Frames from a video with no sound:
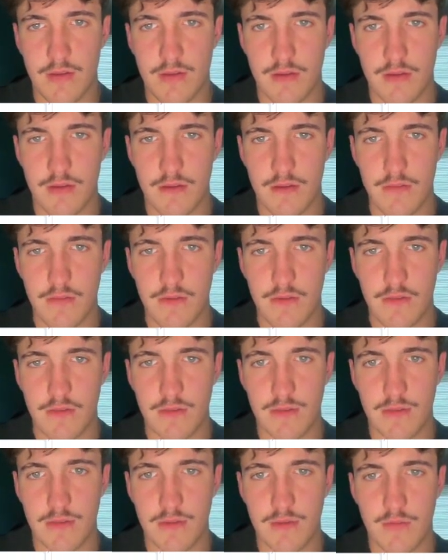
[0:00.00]
where's
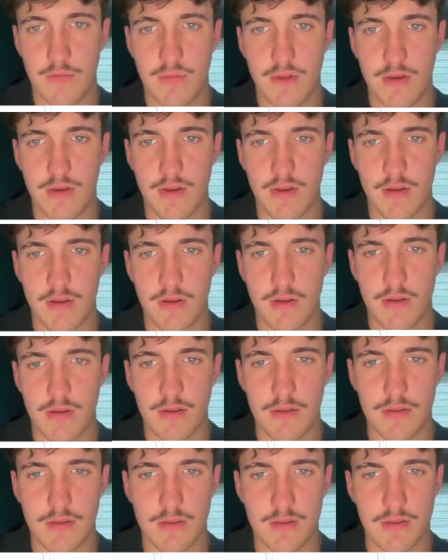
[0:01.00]
the open? There it
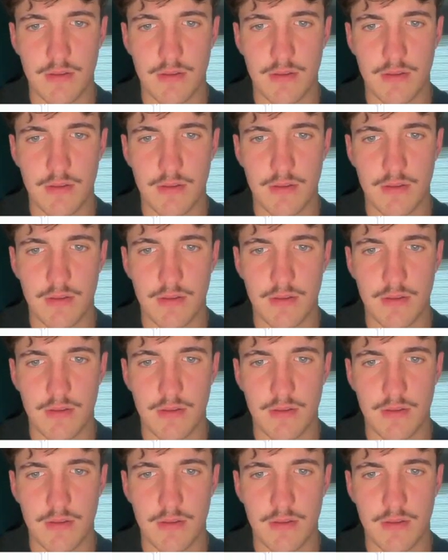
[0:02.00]
is.